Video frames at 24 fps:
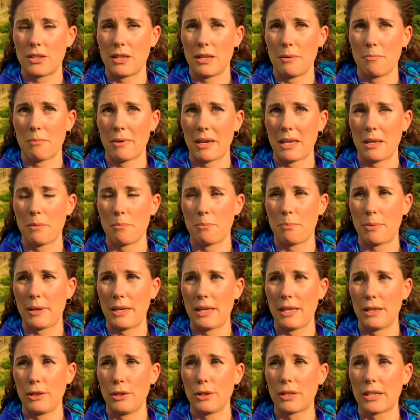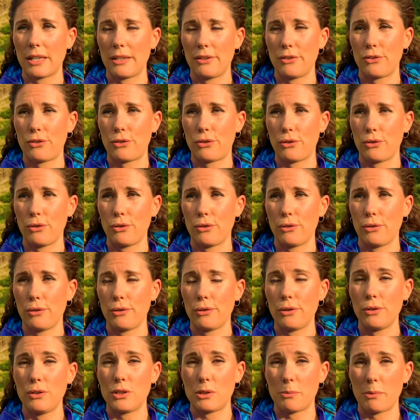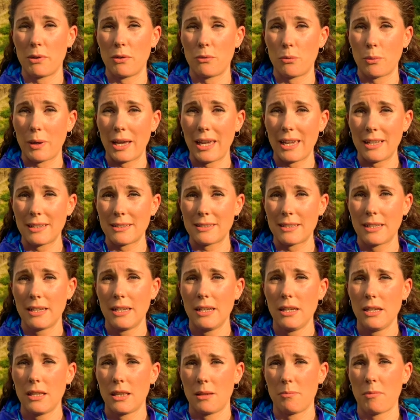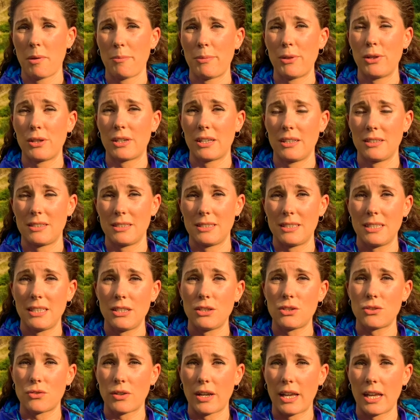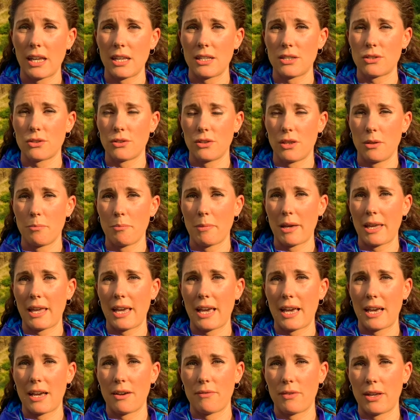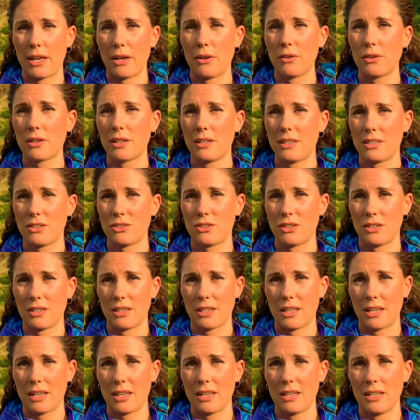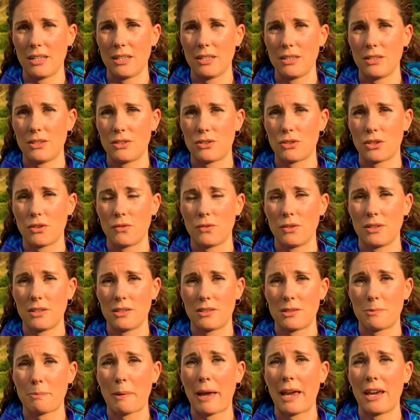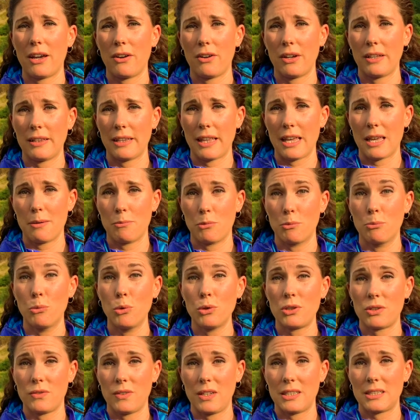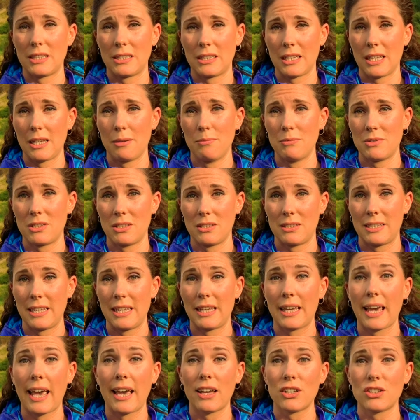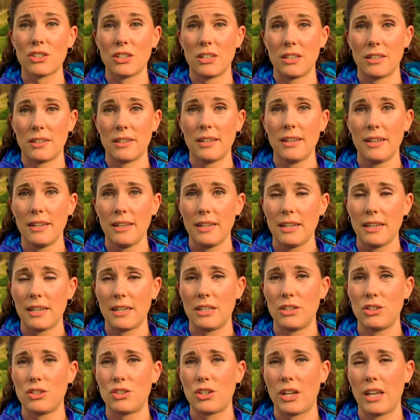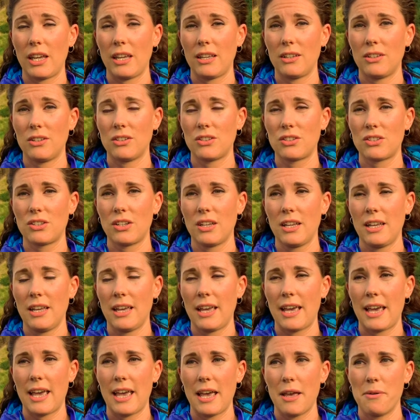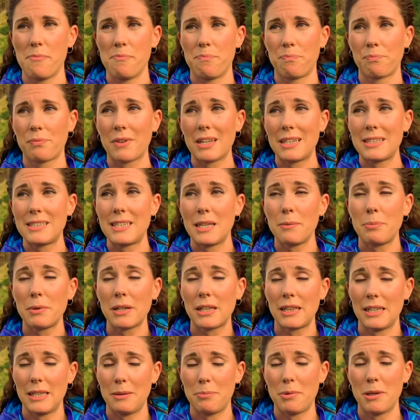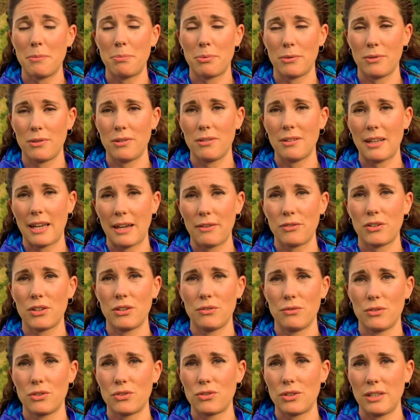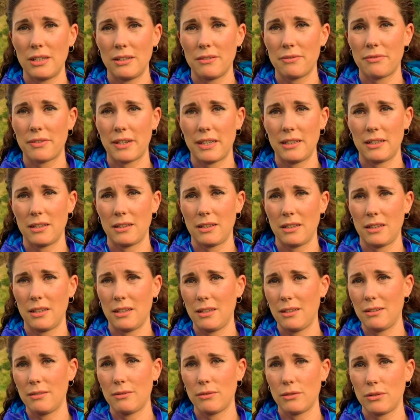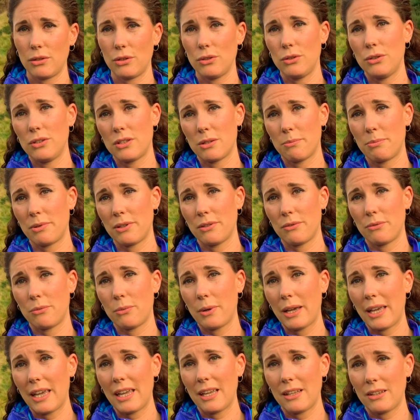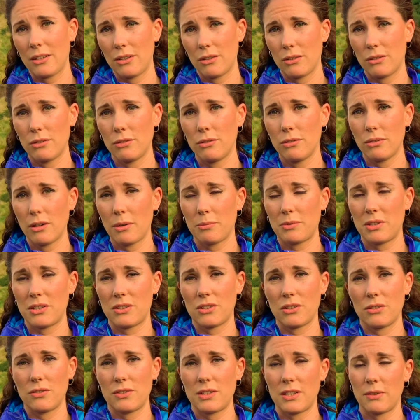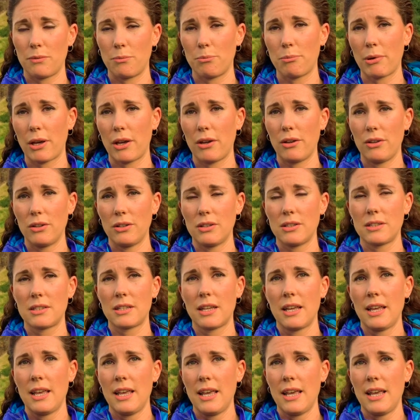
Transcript: They might be looking to lose a bit of weight, they might be looking to de-stress, or they might have a health condition that is sort of inspiring them or motivating them to take action and change. Um, typically people after the retreat find that they lose a bit of weight, you know, up to sort of seven pounds.